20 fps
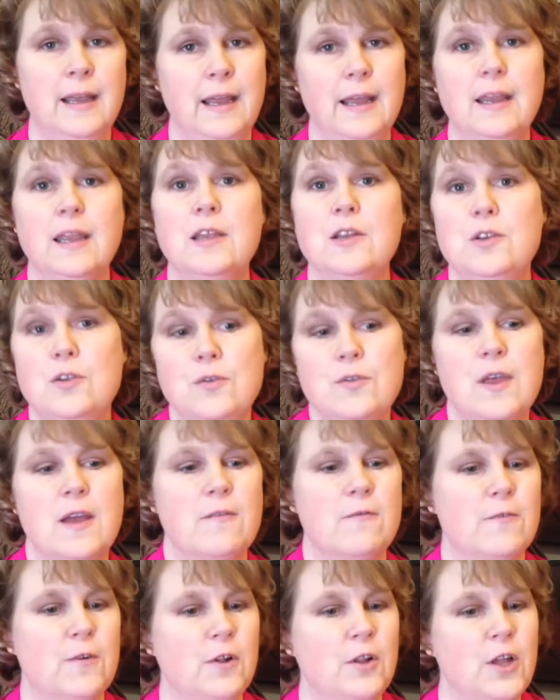and can do
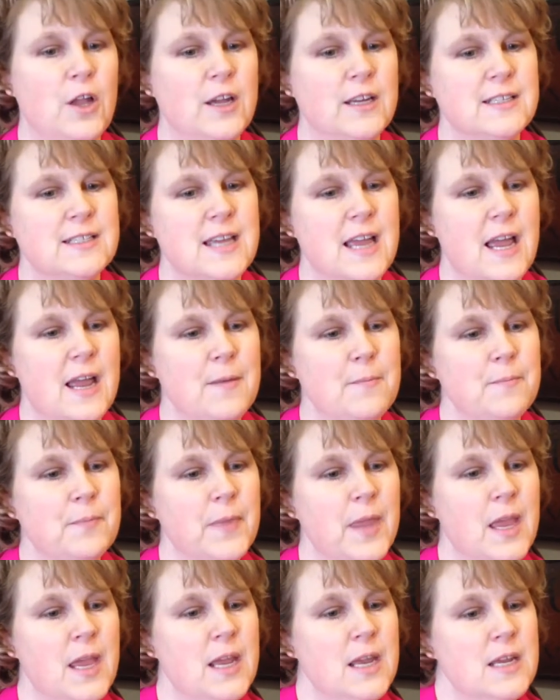that for a long time.
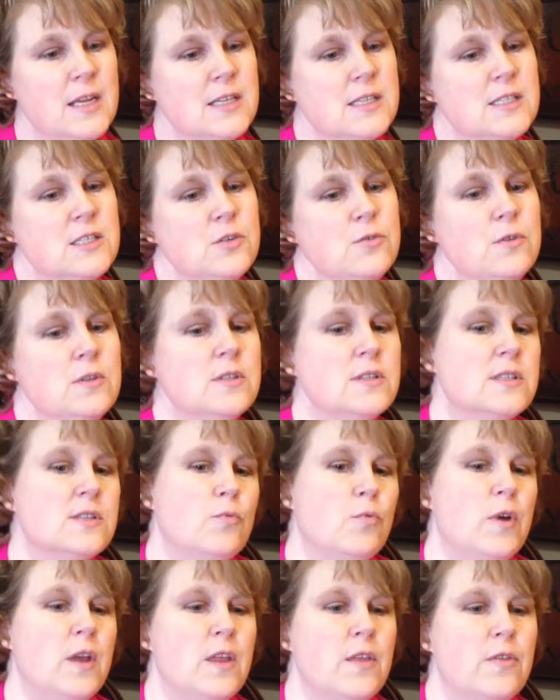Students
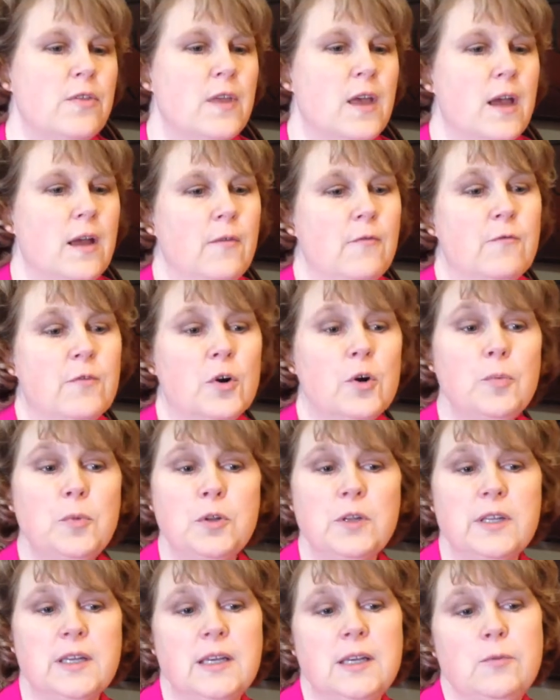with
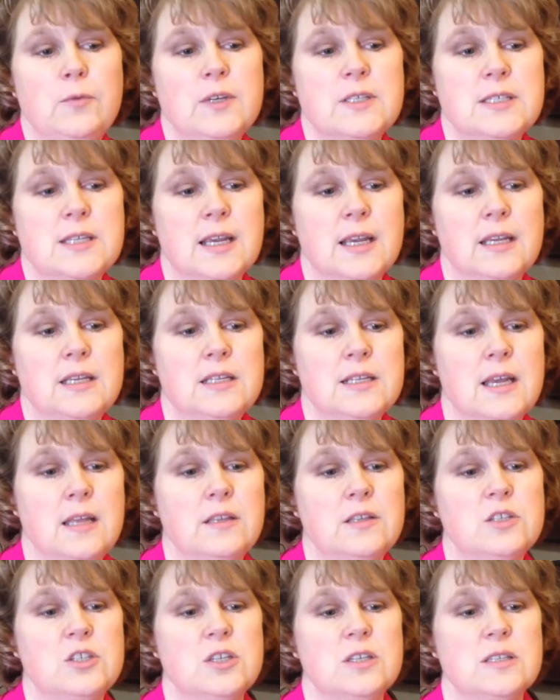verbal linguistic
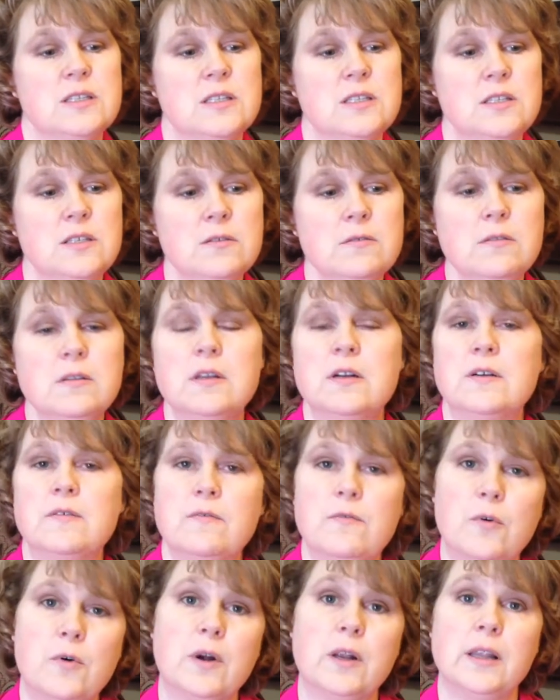intelligence do
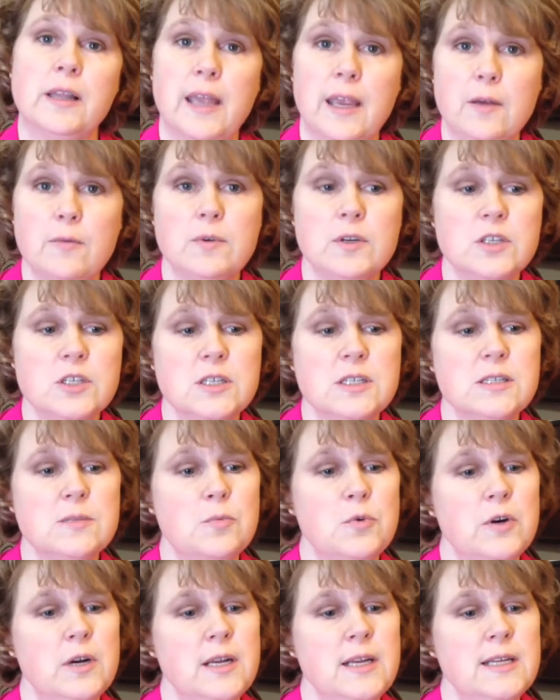learn foreign languages
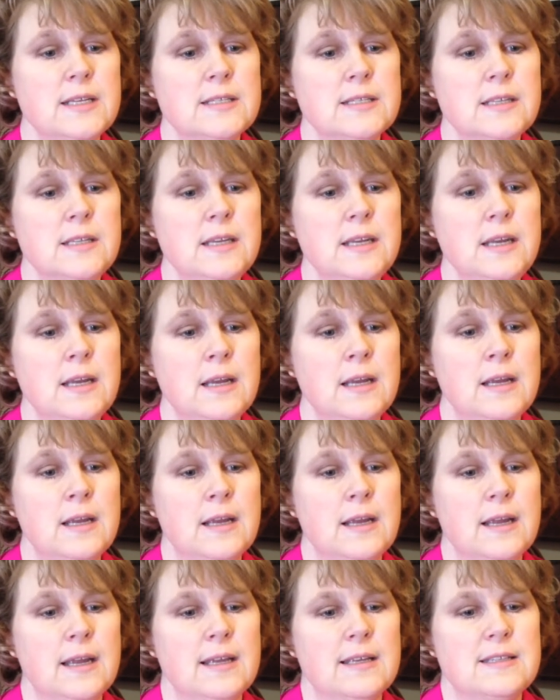more easily,
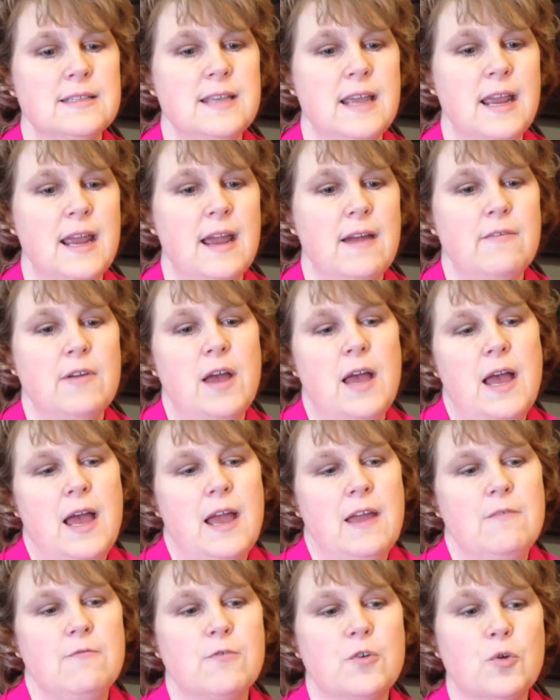as they have a
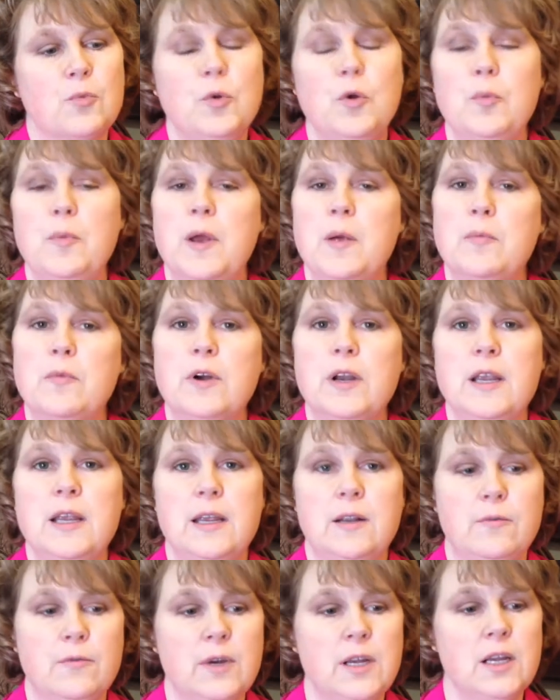high verbal
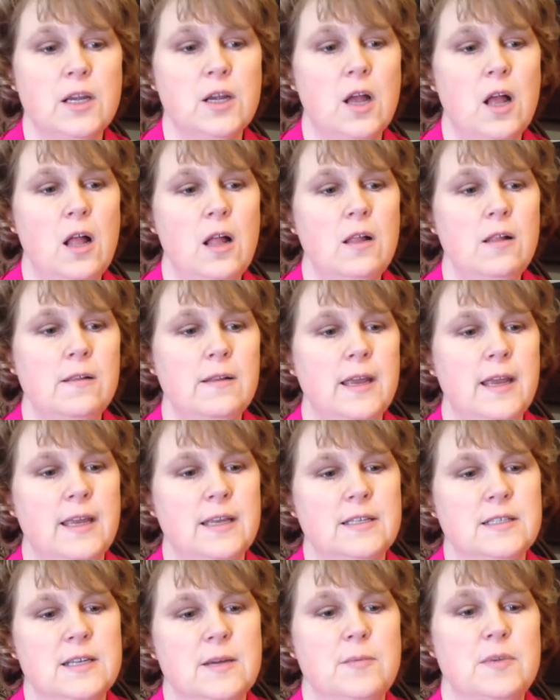memory and recall
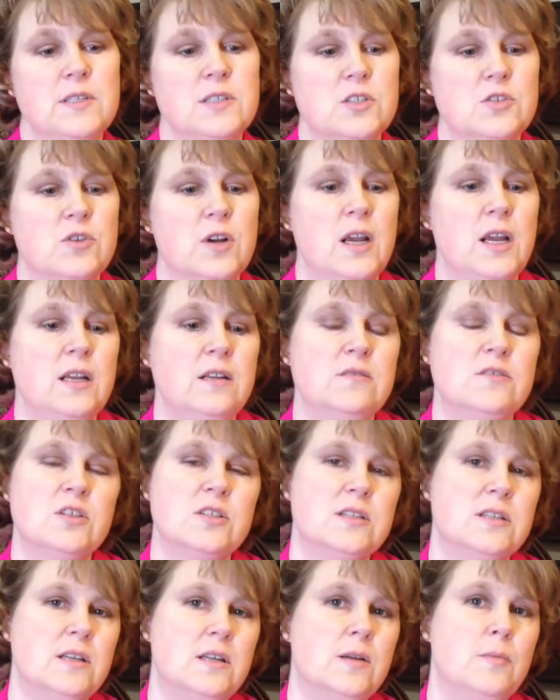and demonstrate
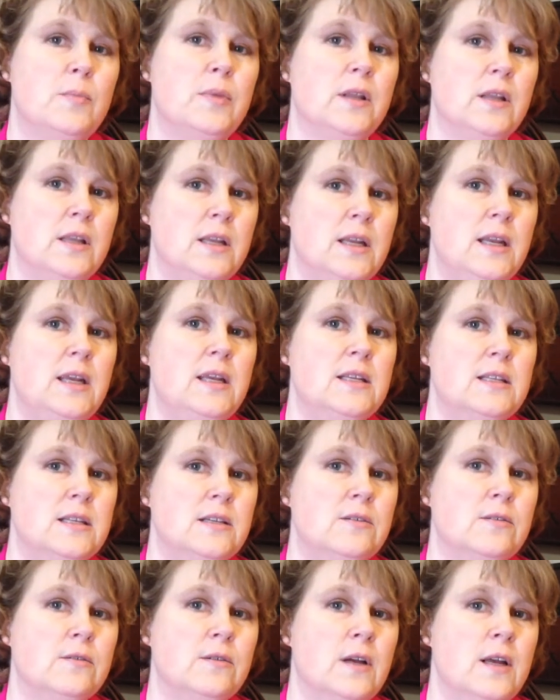just an ability
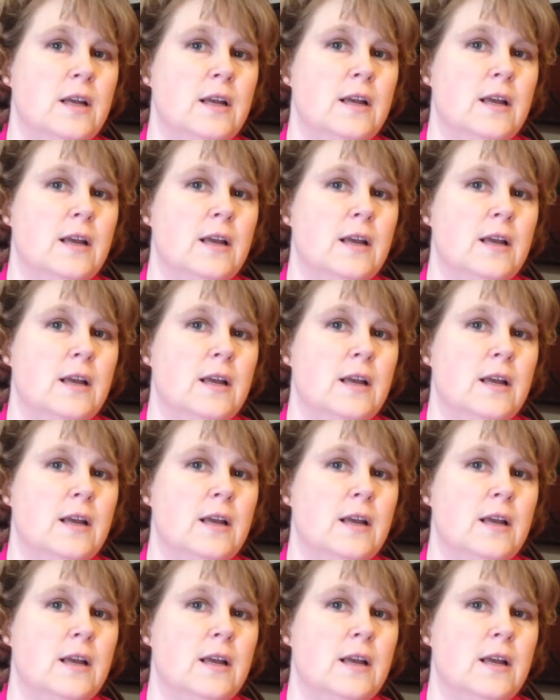to